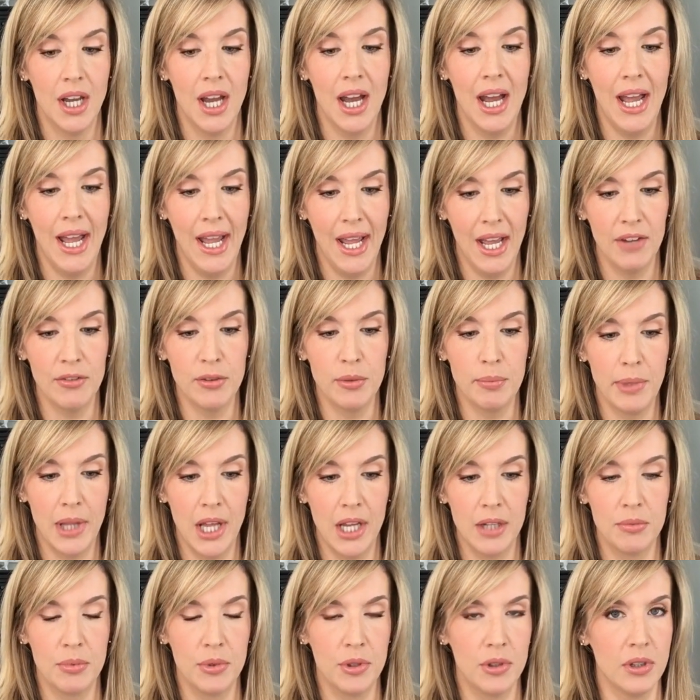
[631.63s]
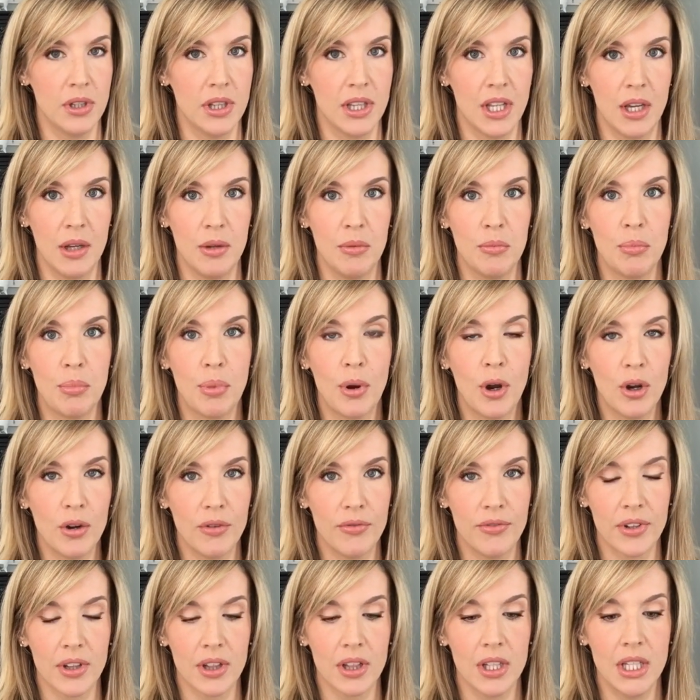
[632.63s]
I have a black bootie that I'm
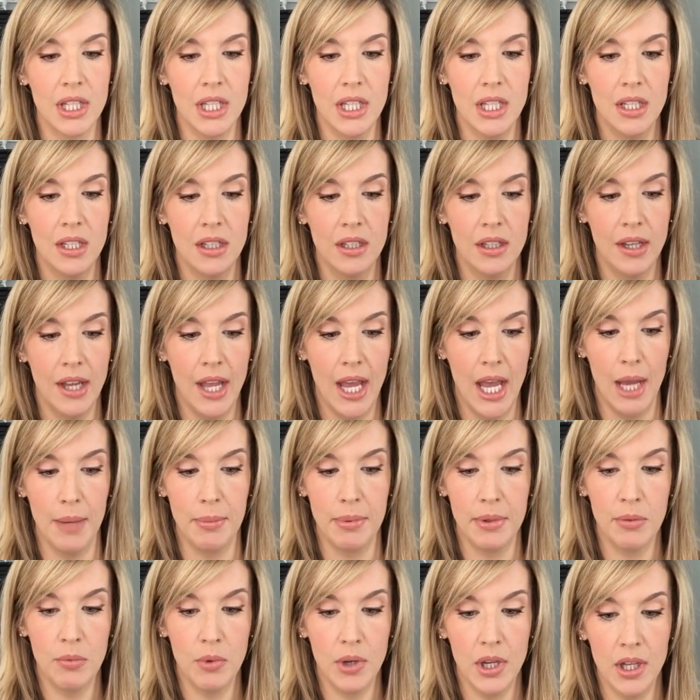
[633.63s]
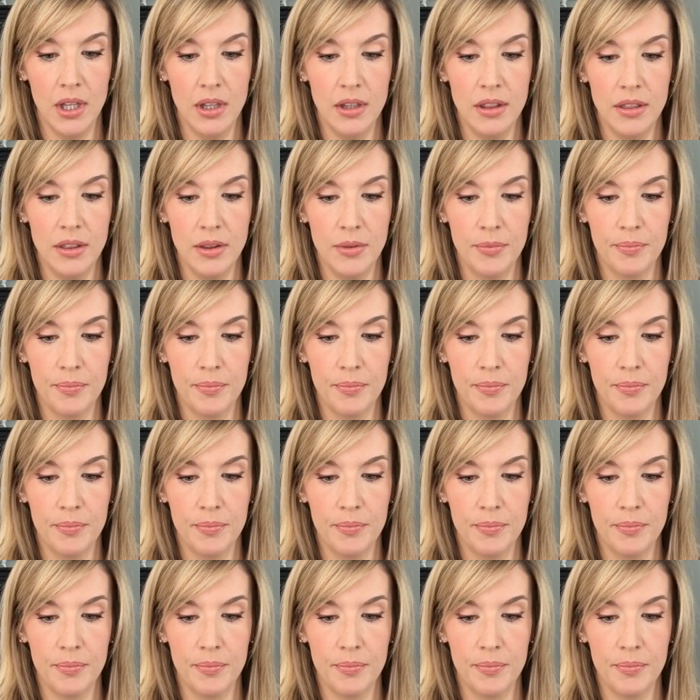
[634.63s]
perfectly happy with.